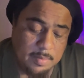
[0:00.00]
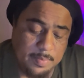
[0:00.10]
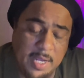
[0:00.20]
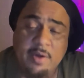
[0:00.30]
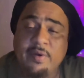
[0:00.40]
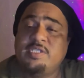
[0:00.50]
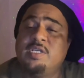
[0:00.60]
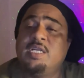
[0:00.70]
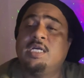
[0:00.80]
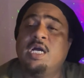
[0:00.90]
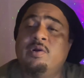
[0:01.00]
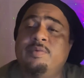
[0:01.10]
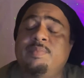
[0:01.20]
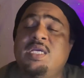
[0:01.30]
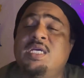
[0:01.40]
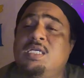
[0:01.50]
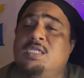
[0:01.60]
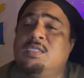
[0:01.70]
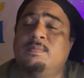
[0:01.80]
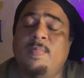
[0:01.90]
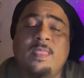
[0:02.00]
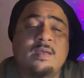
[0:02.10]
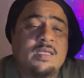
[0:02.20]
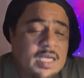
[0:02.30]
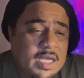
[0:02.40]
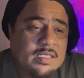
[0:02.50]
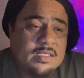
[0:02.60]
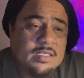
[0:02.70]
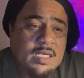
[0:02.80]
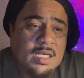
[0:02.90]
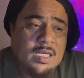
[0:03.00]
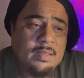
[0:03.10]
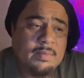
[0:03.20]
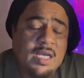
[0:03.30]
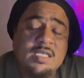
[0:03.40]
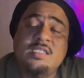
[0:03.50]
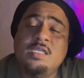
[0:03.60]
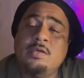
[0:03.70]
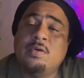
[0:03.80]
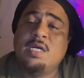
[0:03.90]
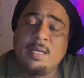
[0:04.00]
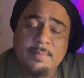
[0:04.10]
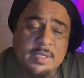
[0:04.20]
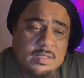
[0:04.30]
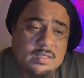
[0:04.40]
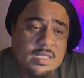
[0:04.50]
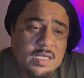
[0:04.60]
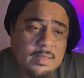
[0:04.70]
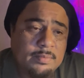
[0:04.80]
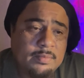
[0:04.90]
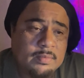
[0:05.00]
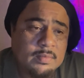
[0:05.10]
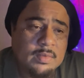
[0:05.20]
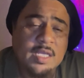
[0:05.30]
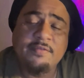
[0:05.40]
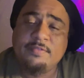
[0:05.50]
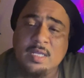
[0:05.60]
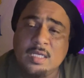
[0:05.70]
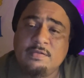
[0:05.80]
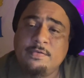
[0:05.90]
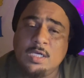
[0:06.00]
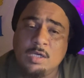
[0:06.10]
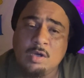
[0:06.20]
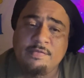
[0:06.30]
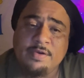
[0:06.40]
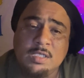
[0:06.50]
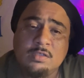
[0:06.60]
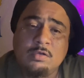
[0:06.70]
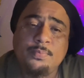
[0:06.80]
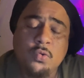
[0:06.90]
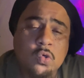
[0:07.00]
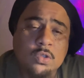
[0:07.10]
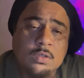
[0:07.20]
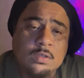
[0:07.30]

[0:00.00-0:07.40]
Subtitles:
Pirates of the Caribbean. Yes, I see your comments, them. Give thanks for the love and the support.